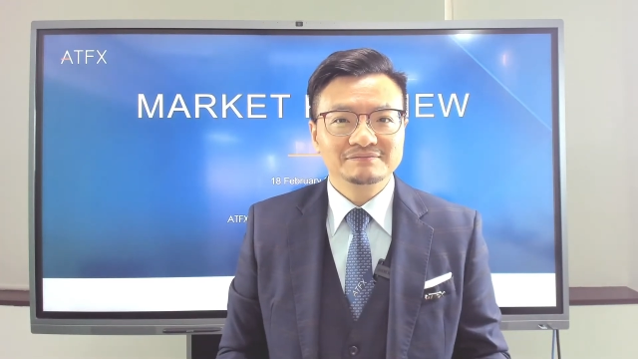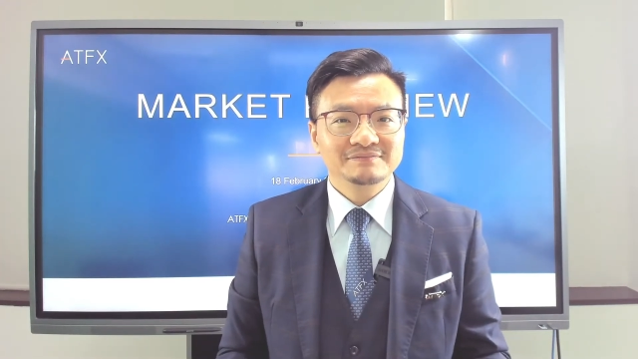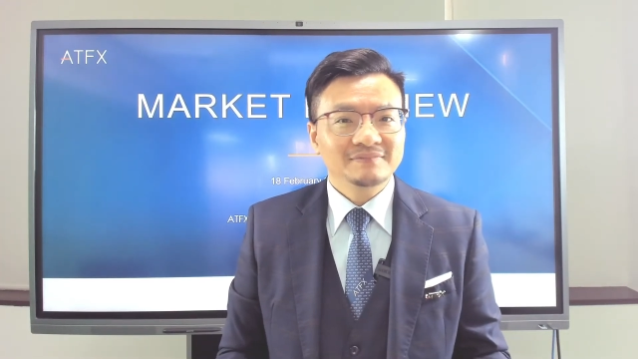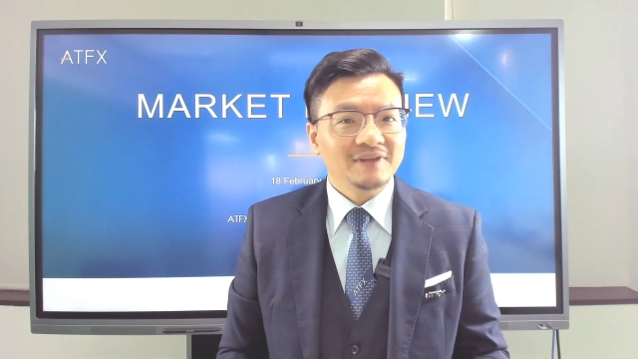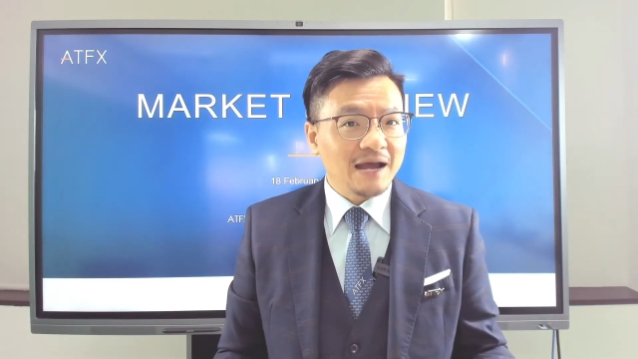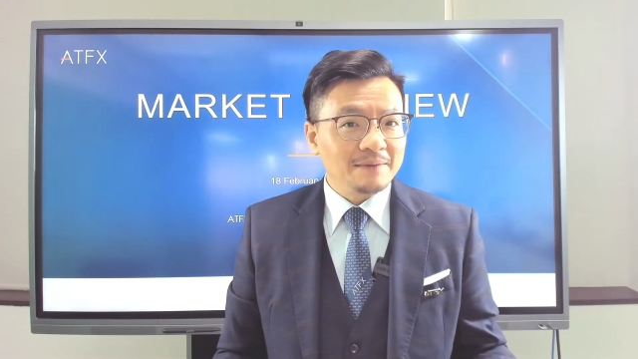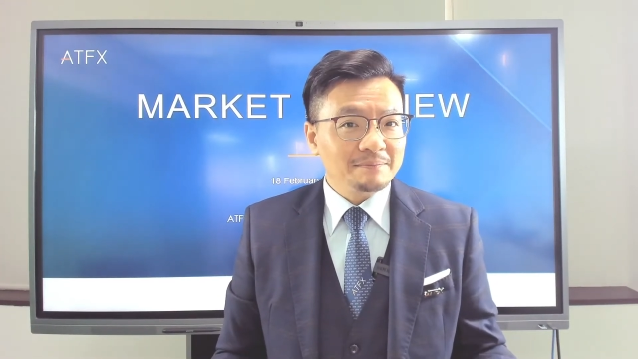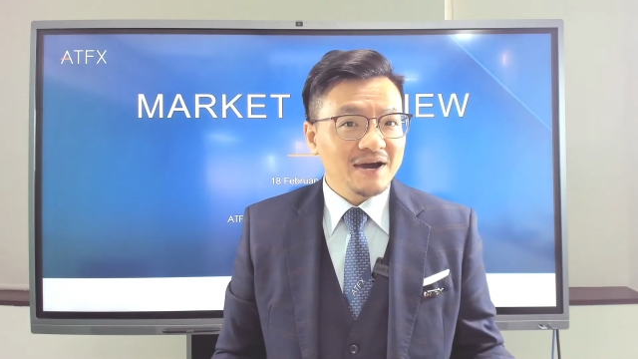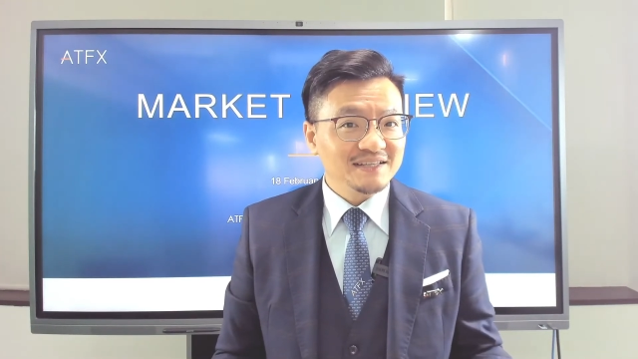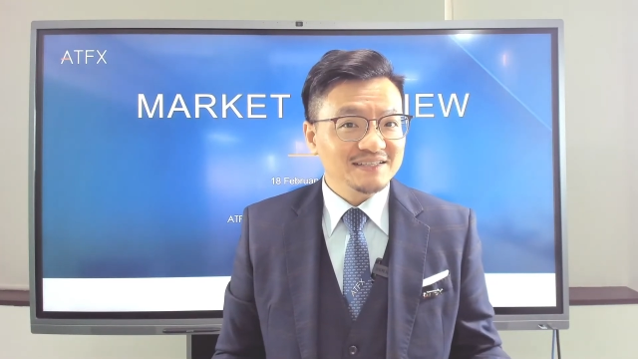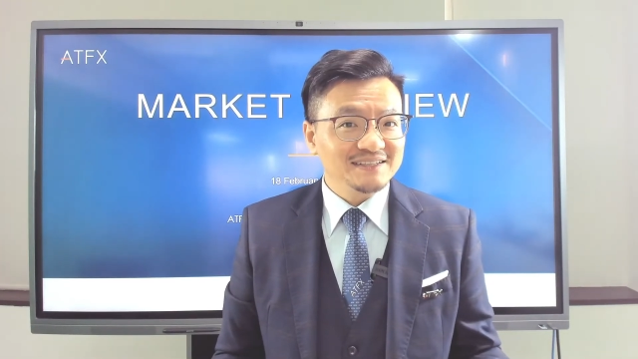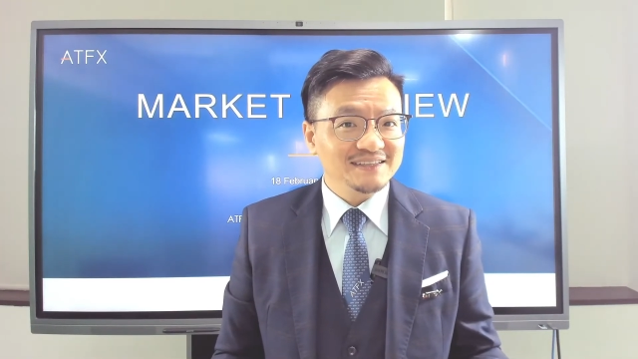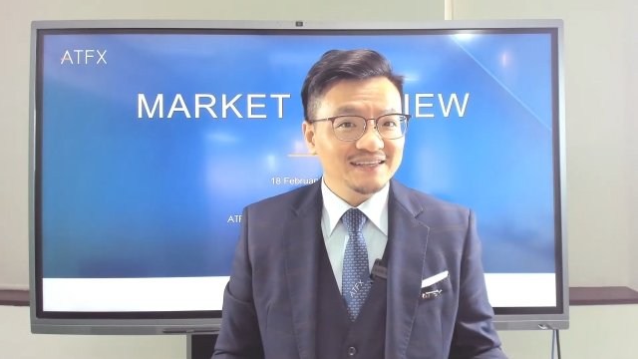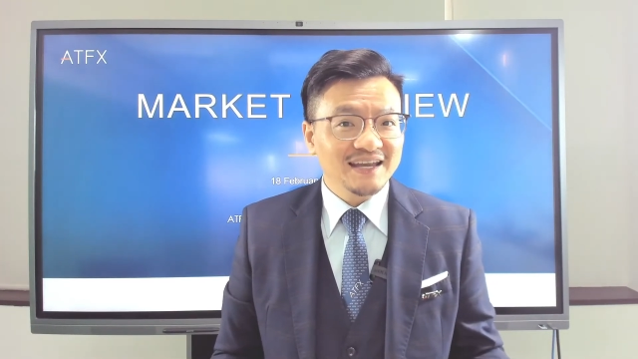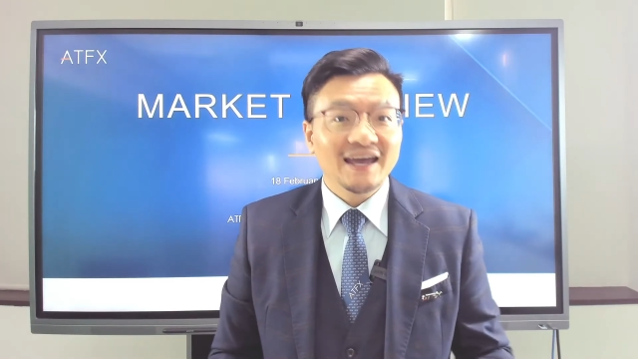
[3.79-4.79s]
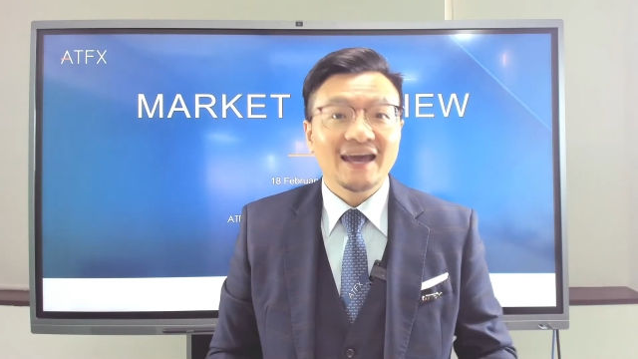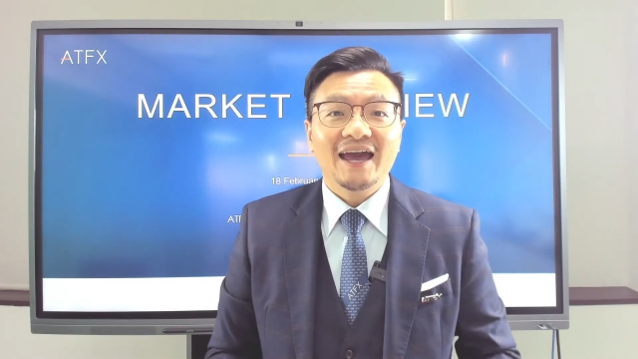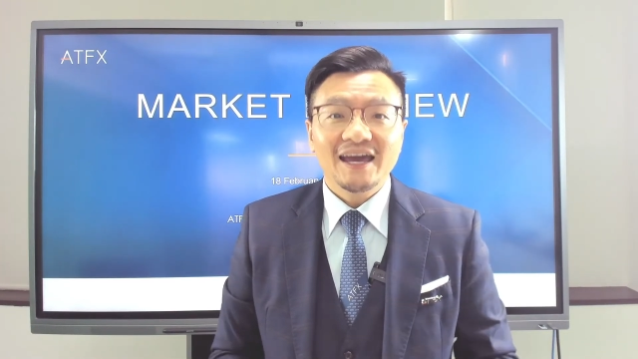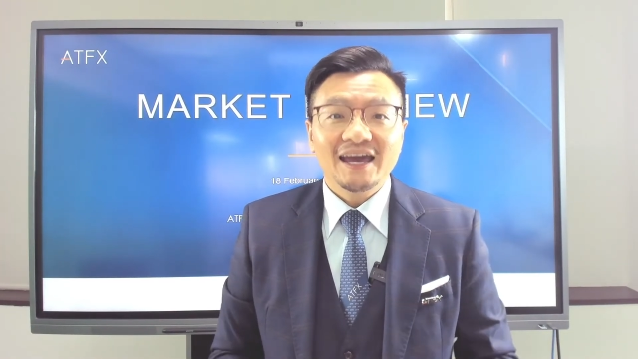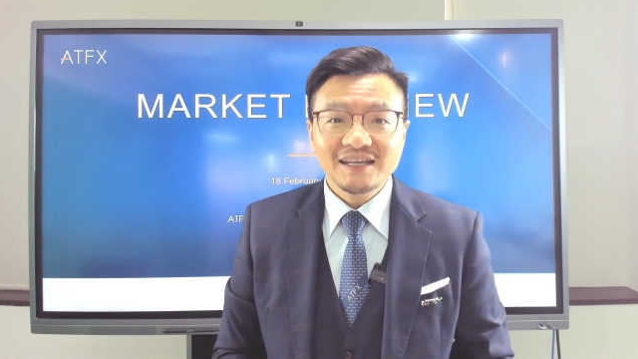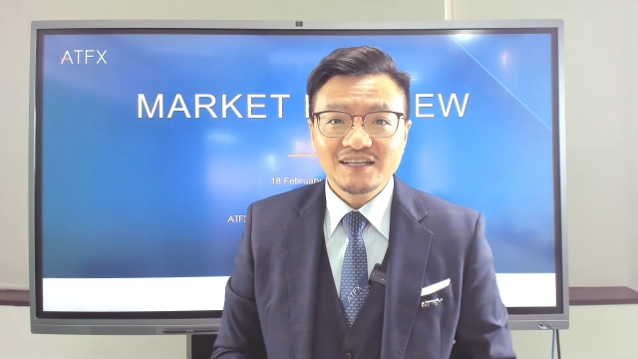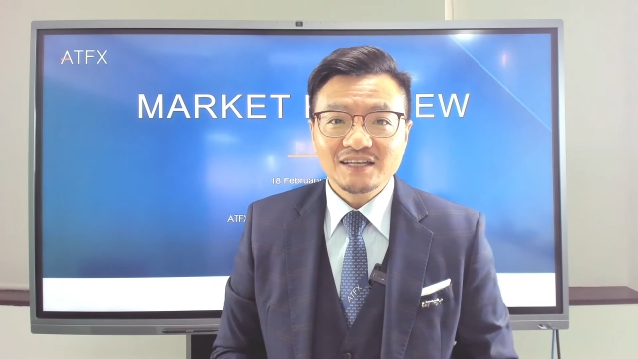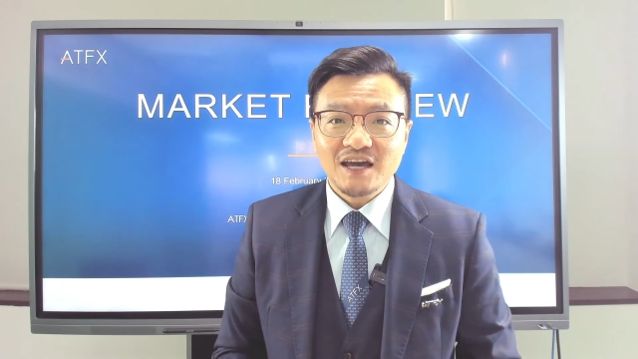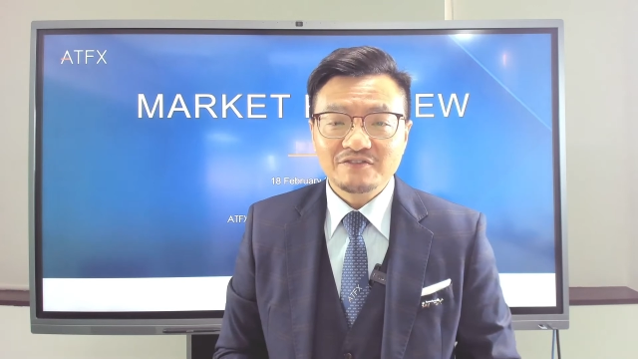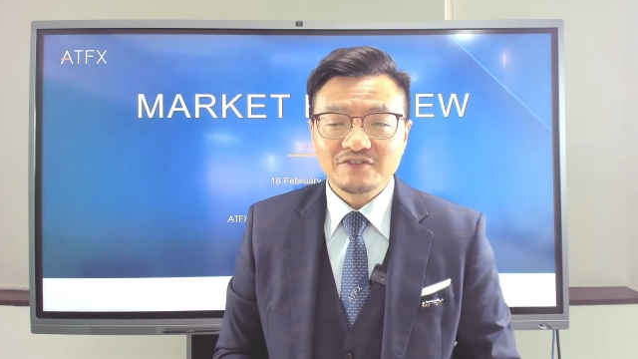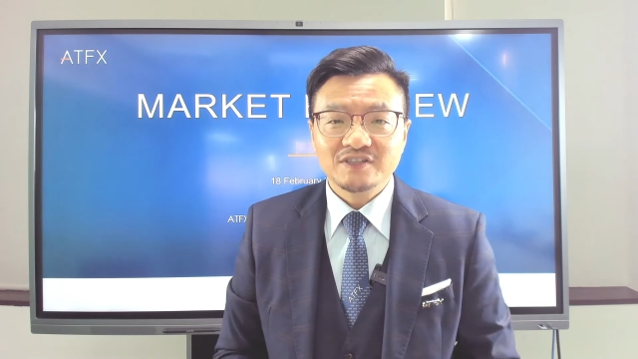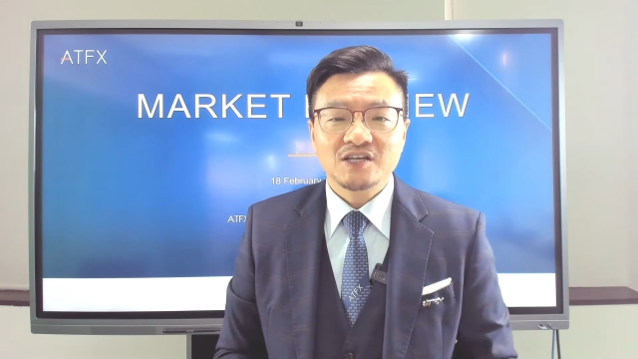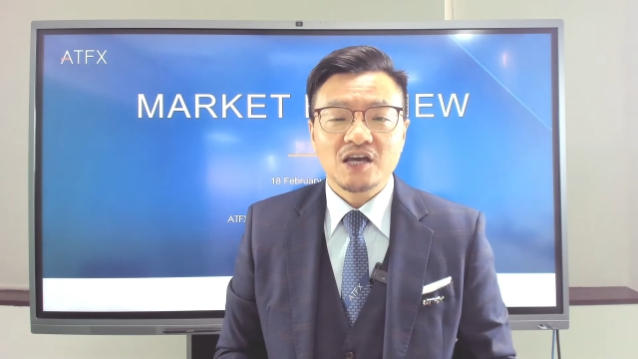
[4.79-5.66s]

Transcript: I'm Martin, ATFX